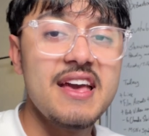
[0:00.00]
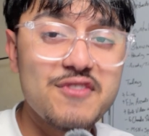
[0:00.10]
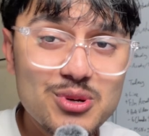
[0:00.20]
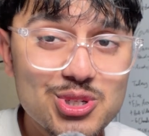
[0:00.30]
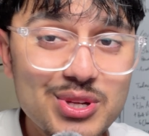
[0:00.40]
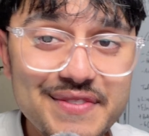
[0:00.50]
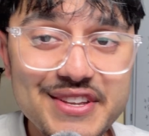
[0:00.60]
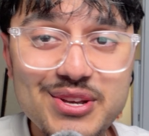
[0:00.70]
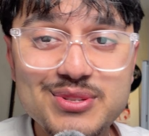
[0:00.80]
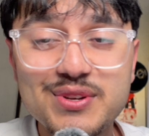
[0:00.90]
If you enjoyed the
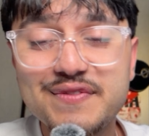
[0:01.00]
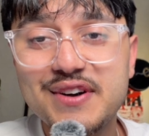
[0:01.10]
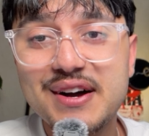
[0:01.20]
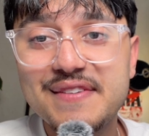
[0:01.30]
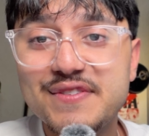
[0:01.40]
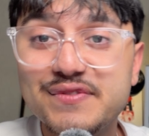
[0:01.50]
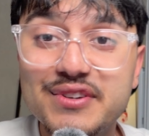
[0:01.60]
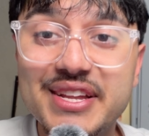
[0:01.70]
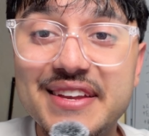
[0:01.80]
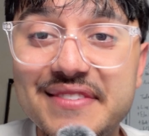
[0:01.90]
video so far, feel free
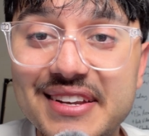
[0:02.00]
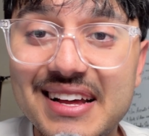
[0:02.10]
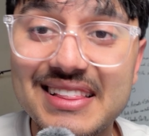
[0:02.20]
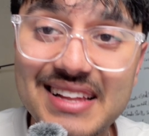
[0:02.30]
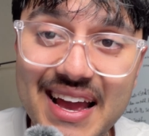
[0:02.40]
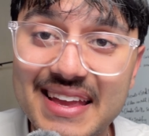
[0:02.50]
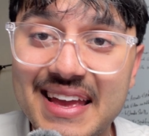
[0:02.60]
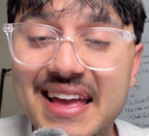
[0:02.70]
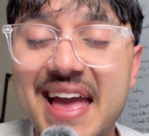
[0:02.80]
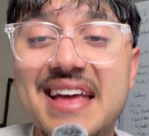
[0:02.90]
to give it a like
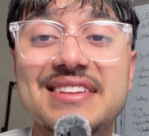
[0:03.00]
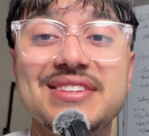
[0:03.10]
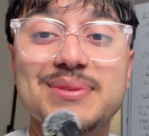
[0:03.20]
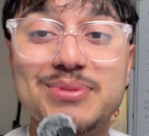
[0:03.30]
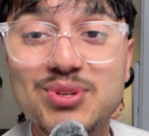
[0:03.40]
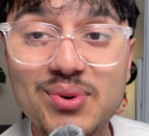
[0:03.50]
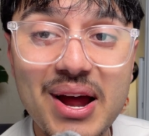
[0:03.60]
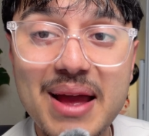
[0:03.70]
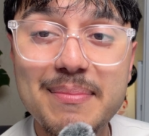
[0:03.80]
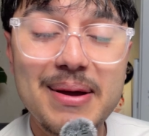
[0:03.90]
and
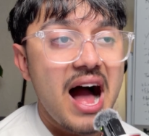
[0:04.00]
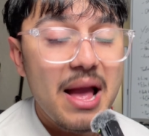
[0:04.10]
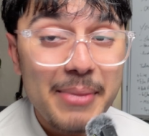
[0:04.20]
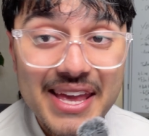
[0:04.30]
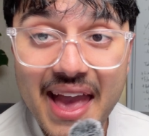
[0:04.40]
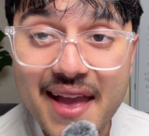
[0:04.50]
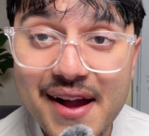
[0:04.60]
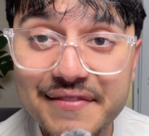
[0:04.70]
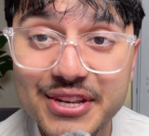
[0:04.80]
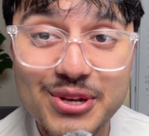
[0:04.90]
subscribe. I make
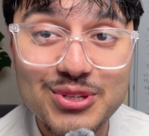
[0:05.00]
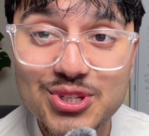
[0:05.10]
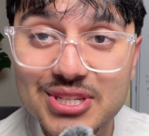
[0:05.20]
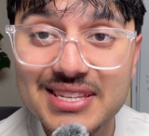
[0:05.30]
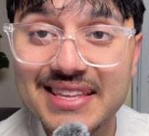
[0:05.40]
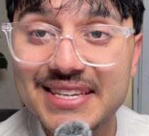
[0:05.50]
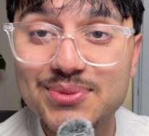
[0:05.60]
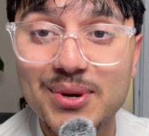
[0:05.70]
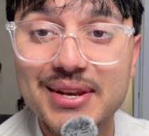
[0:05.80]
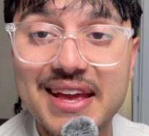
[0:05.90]
AI videos just like this
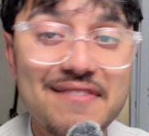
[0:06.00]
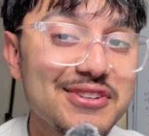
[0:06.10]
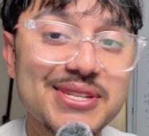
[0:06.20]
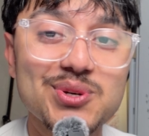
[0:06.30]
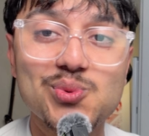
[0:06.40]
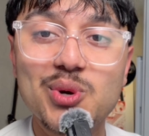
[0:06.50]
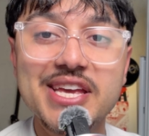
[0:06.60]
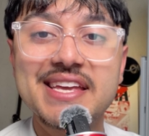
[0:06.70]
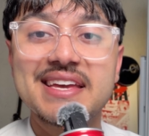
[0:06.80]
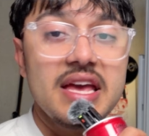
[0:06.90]
one every single
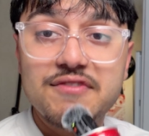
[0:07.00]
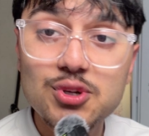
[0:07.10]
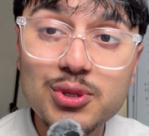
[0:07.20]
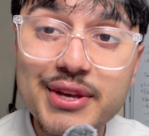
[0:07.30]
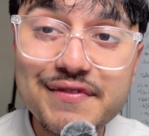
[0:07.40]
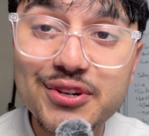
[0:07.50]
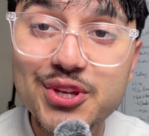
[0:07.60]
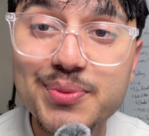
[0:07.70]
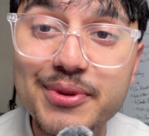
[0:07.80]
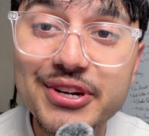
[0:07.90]
week. If you're looking for a
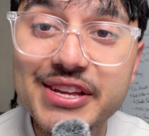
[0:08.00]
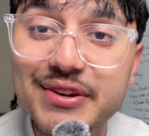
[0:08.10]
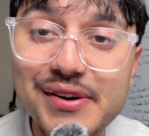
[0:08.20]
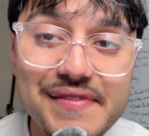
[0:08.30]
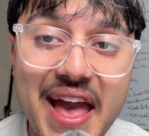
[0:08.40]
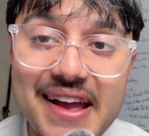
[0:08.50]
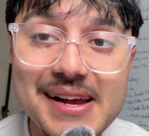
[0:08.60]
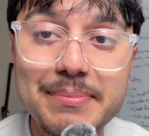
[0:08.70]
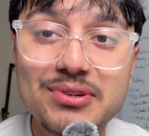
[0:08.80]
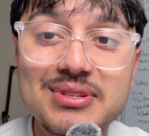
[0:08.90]
community of
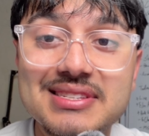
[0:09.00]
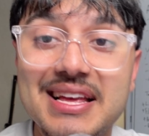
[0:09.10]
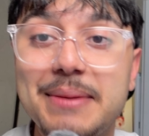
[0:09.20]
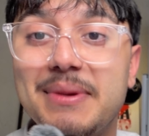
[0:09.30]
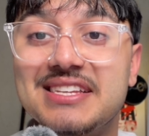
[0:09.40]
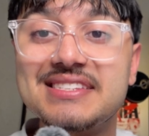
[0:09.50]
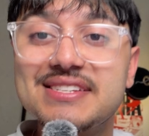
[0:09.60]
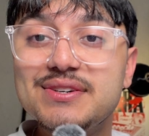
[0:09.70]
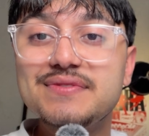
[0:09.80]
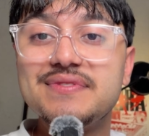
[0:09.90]
AI builders like
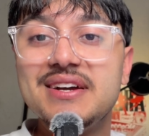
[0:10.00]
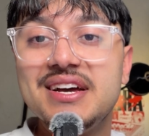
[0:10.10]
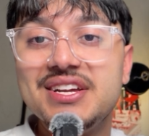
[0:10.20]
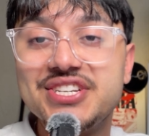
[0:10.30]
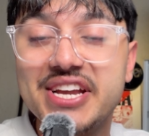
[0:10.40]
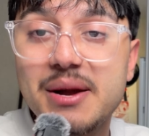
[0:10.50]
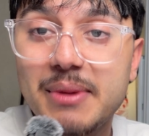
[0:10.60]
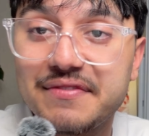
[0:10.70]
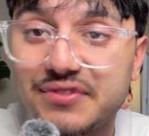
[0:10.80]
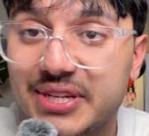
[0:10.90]
myself, check out
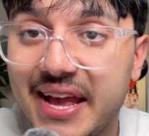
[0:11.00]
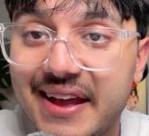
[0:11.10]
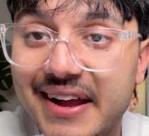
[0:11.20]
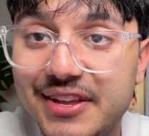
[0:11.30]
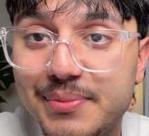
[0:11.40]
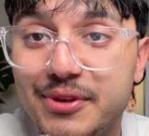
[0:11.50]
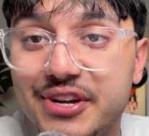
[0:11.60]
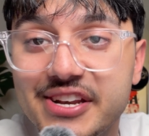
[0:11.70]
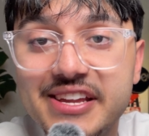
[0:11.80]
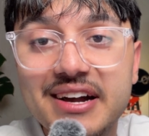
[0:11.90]
my free AI
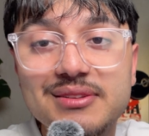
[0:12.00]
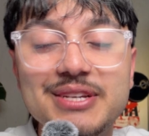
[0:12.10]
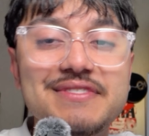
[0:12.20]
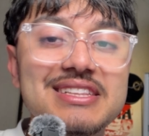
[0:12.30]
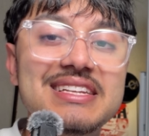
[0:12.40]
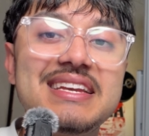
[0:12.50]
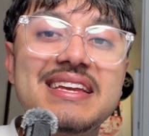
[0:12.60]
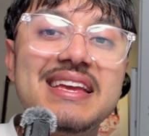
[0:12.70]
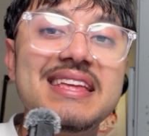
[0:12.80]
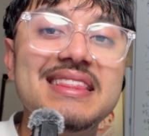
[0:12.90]
community. I'll leave a
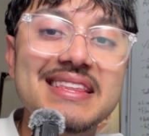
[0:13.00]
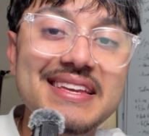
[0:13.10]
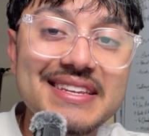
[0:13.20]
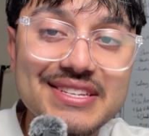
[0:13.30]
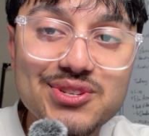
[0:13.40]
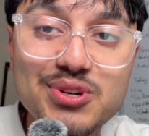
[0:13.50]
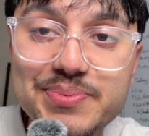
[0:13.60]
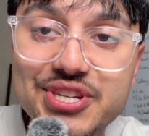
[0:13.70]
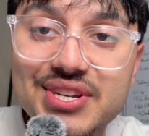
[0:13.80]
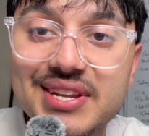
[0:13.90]
link in the
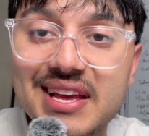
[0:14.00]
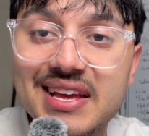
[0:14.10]
description.